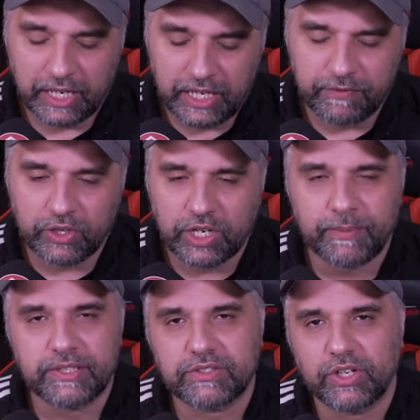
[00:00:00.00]
going to leave the
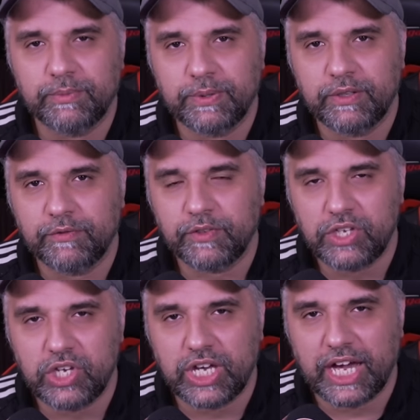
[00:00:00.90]
comments open for
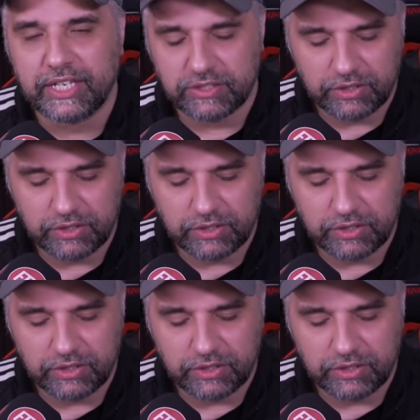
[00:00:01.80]
you guys